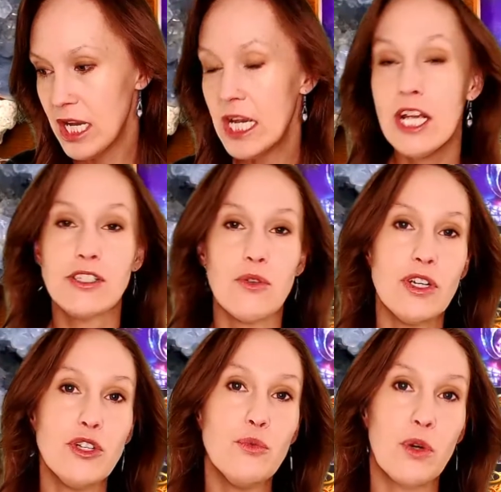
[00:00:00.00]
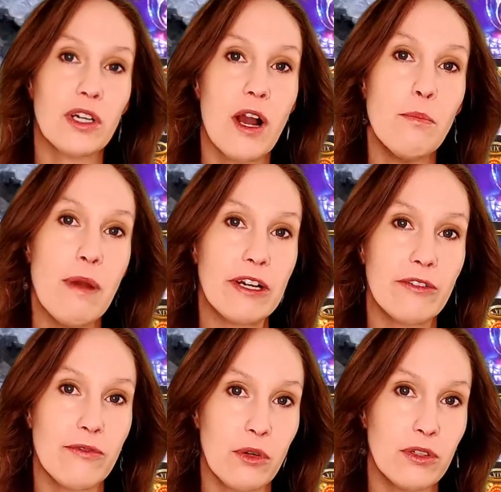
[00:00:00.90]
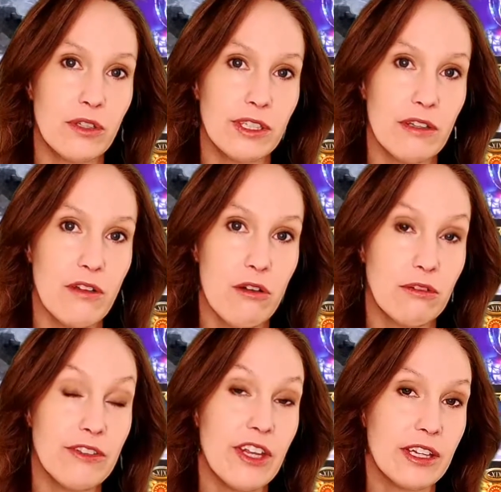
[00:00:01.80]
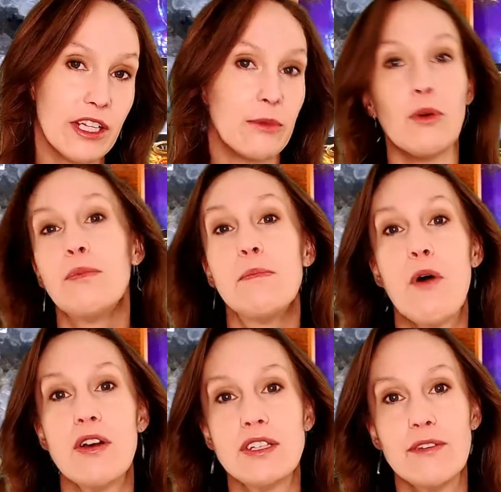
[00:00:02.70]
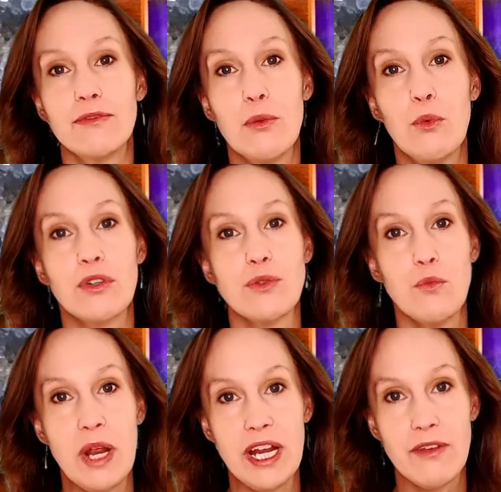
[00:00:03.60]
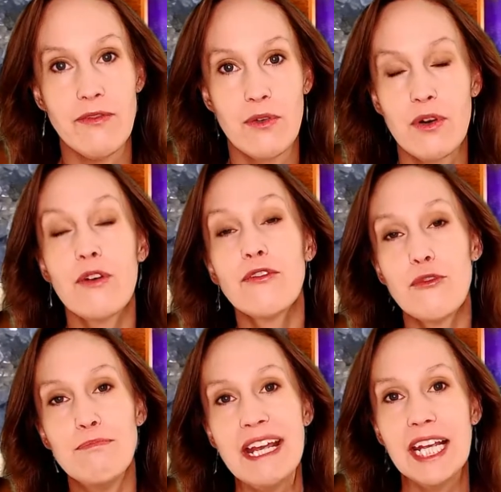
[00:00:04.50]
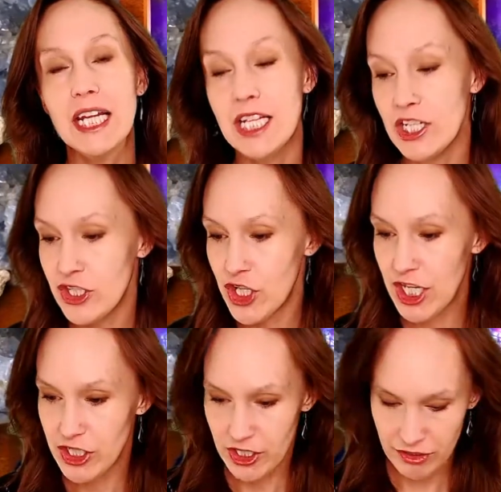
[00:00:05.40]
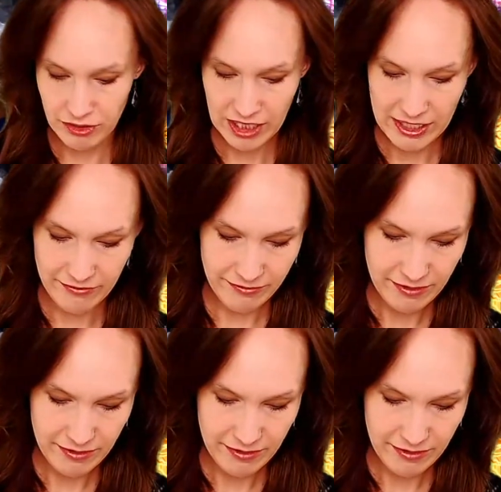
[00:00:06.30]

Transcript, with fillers: is going to work out better for her in the long run. That there will be positive rewards waiting for her for making this change in her life.